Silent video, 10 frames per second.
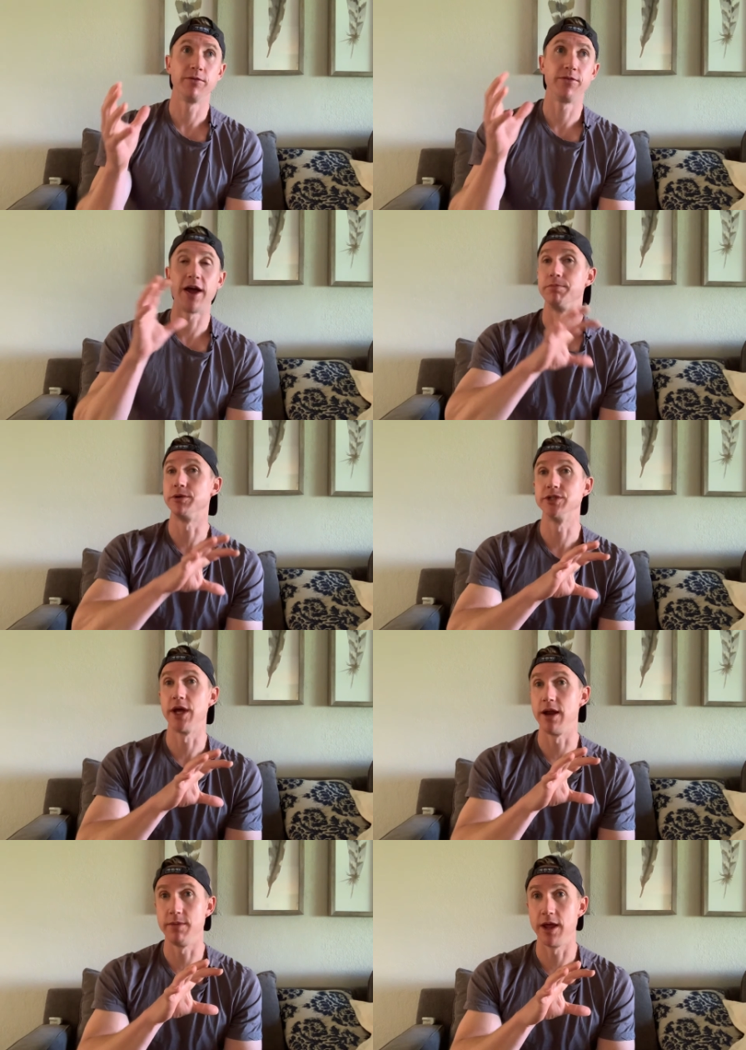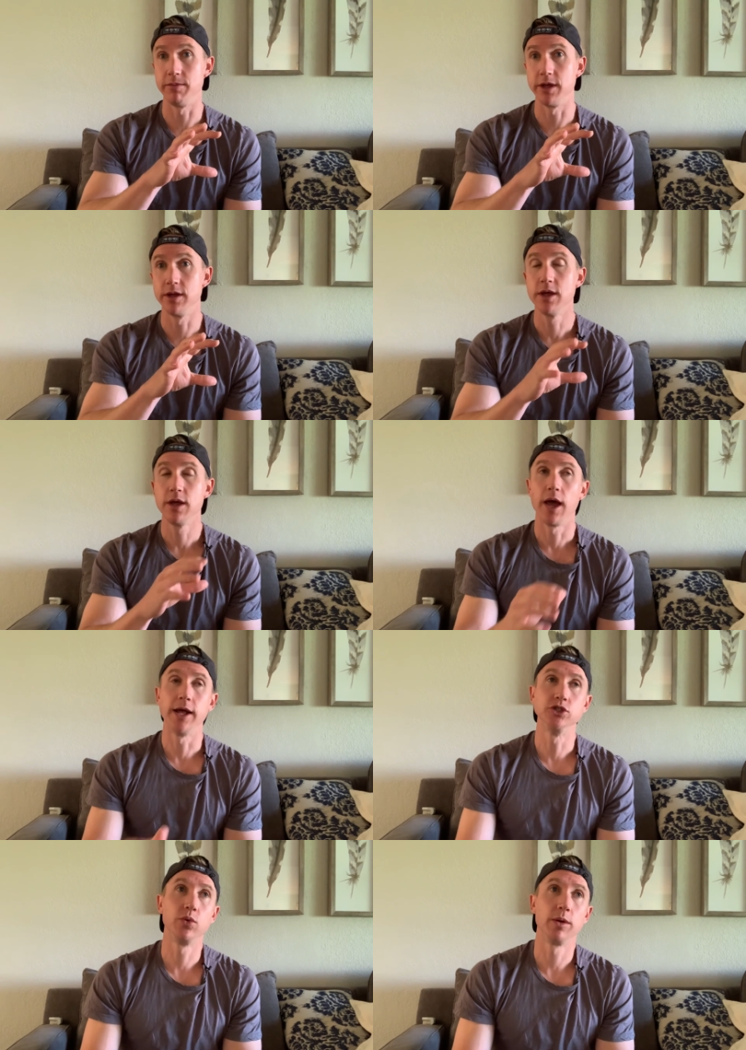5% maybe.
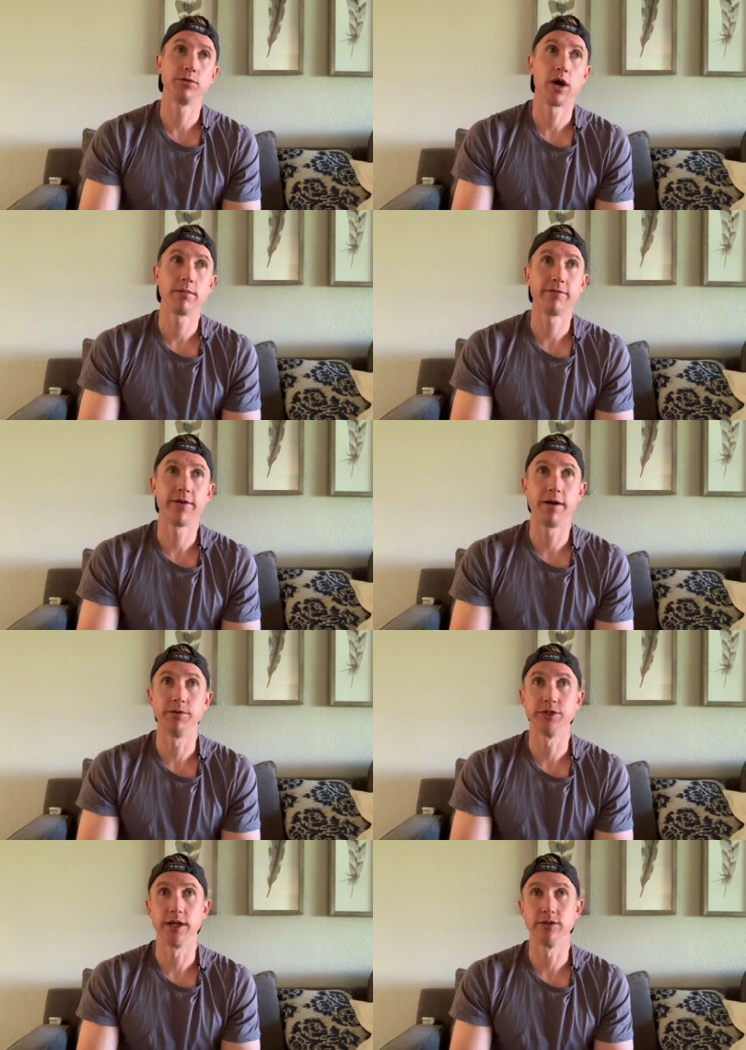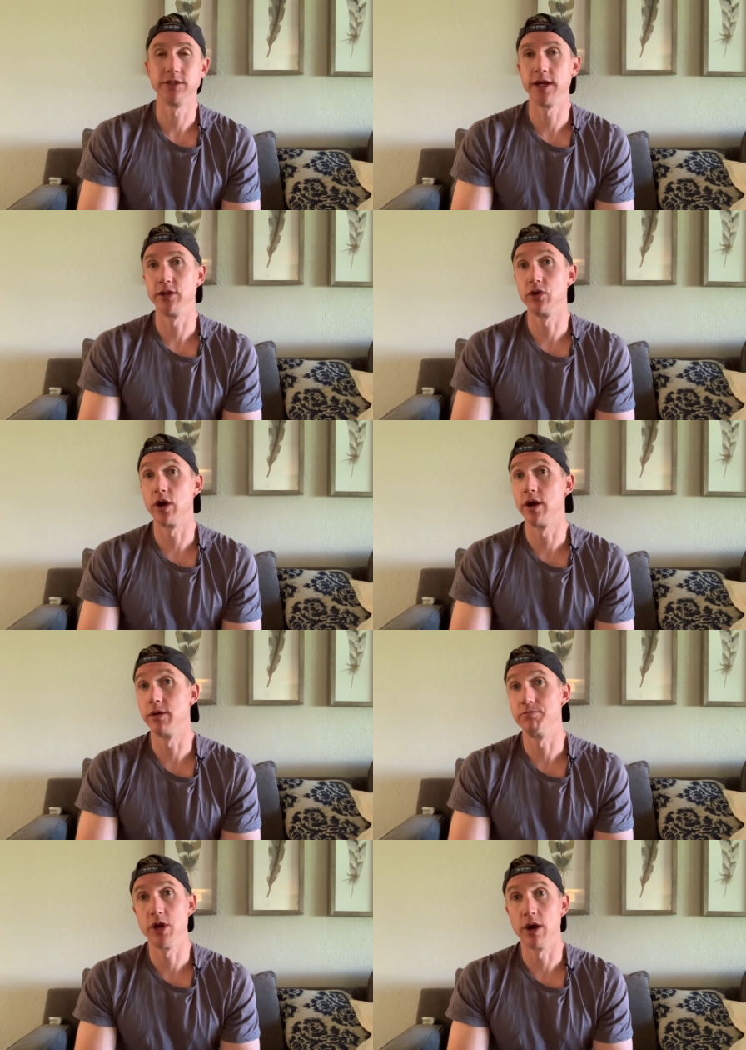And so when I'm talking about 5%, and say you're
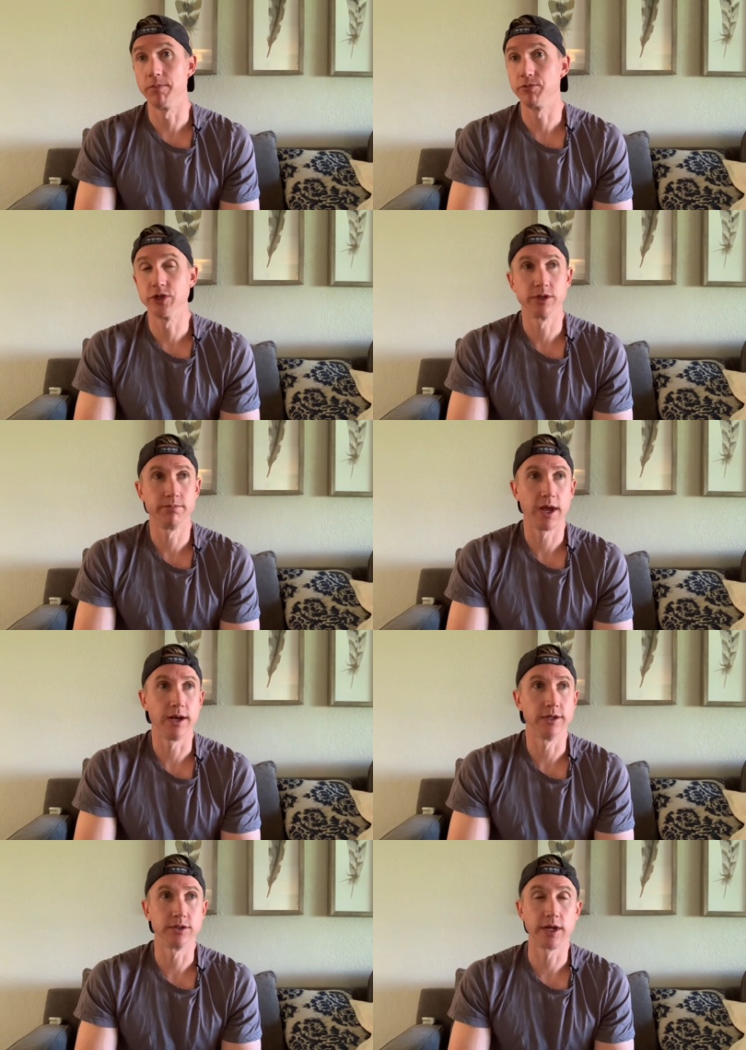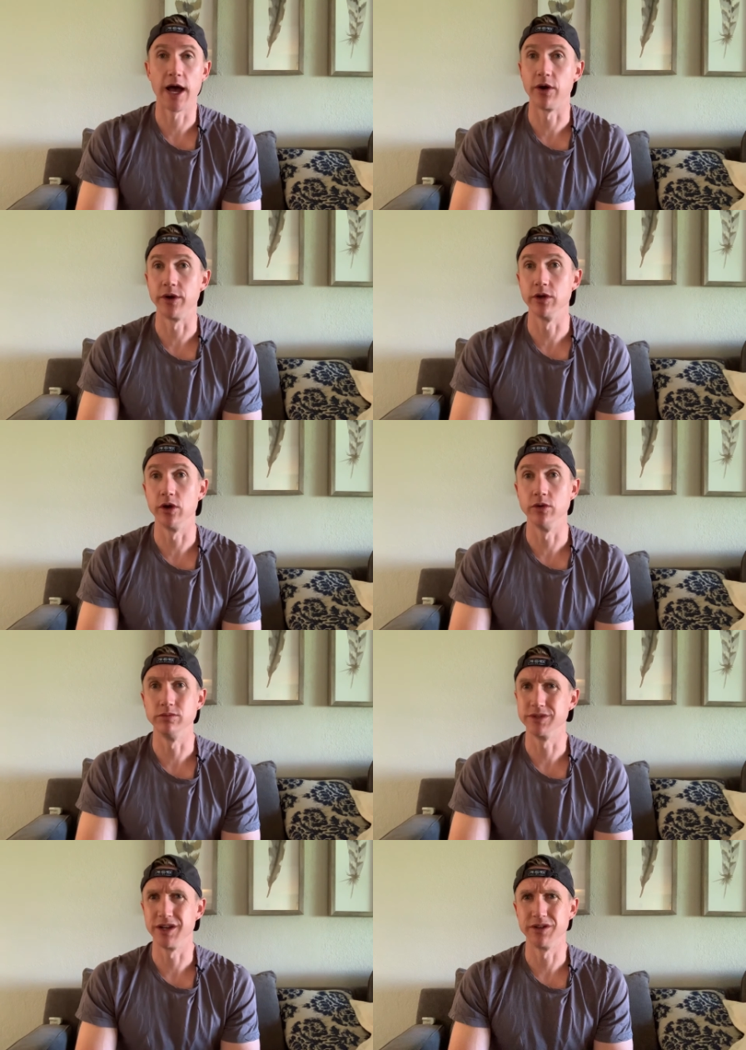on a, just a maintenance calorie
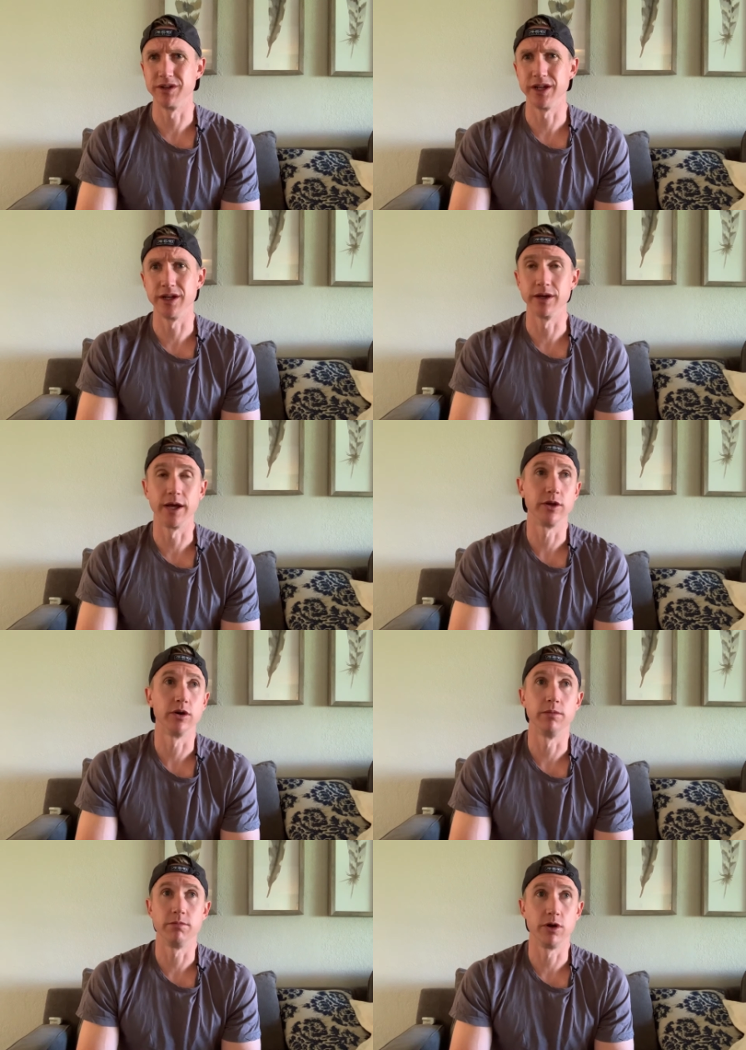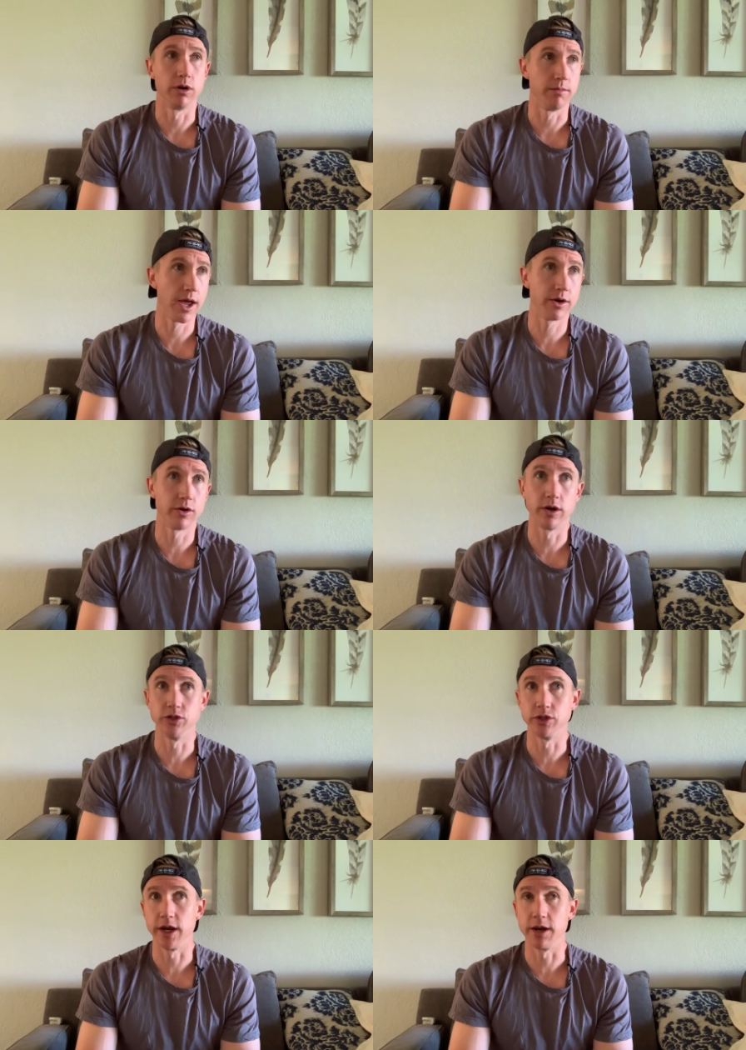load, say you're eating like you're a man, you're
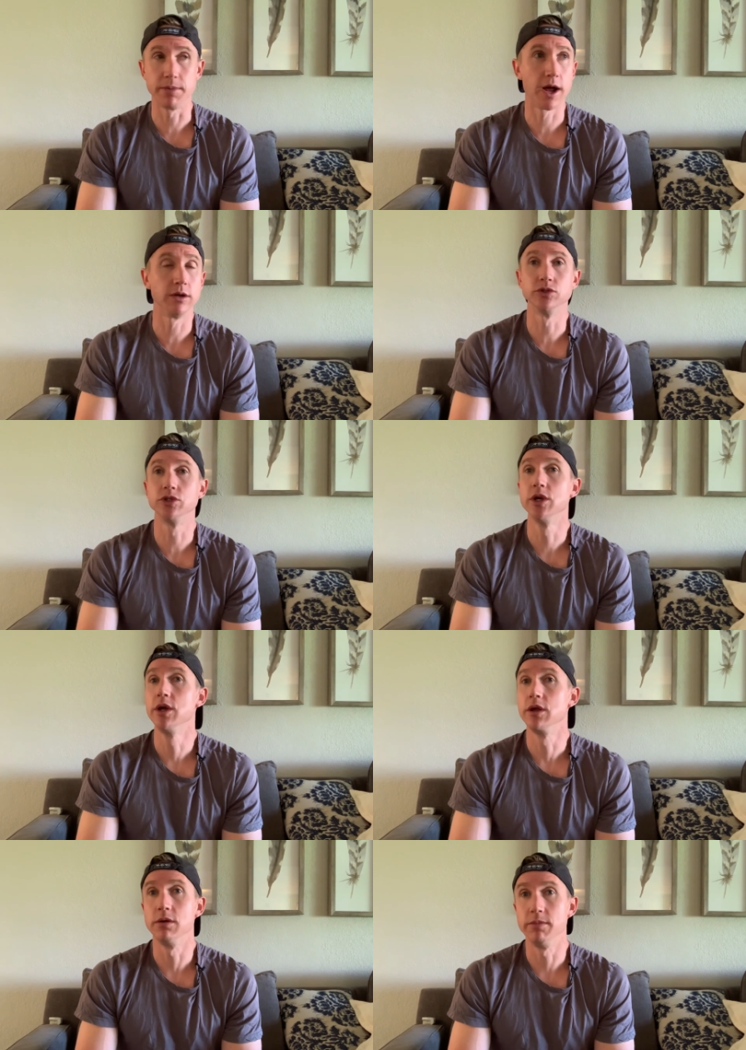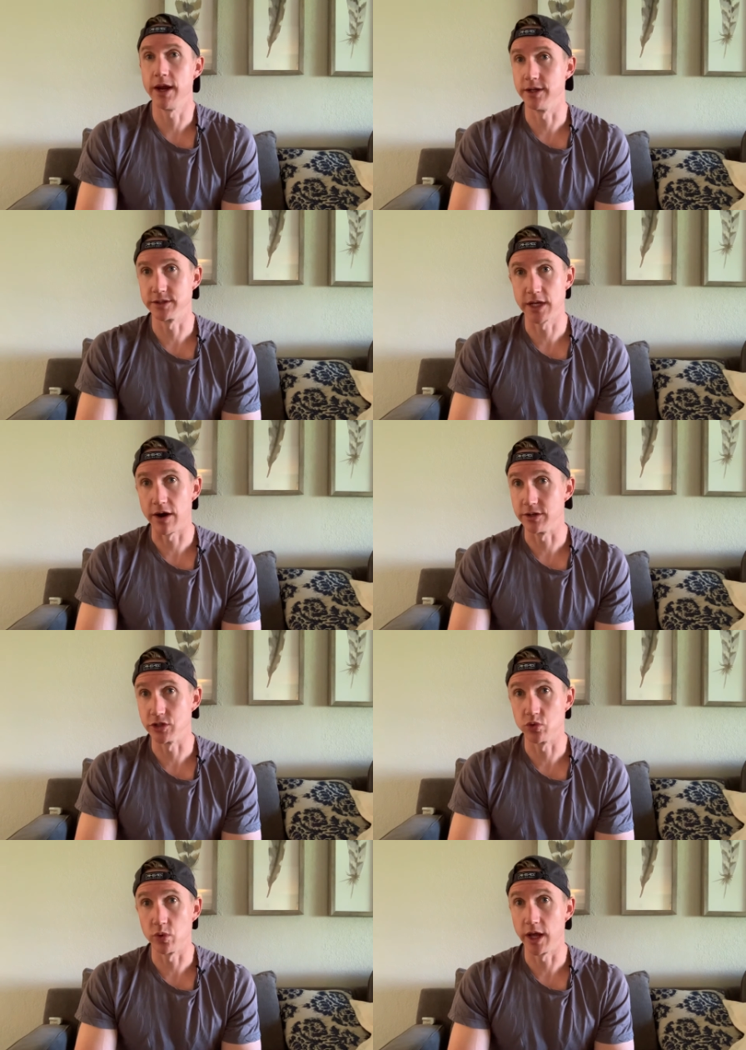180 pounds, your maintenance calories
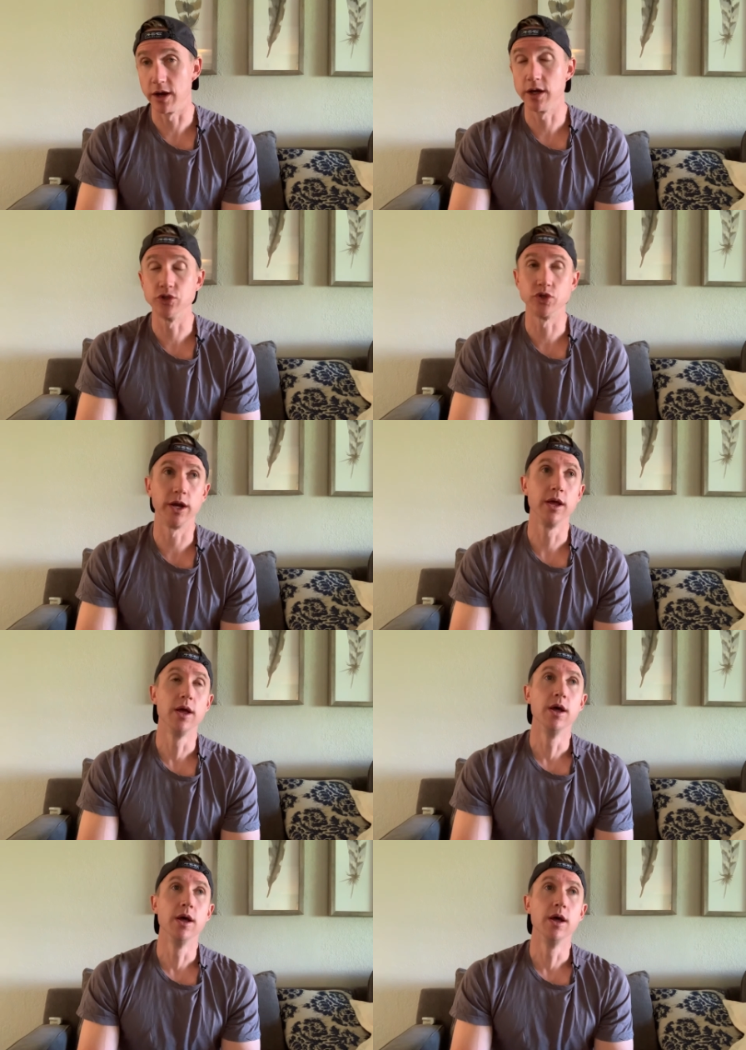are 2,800.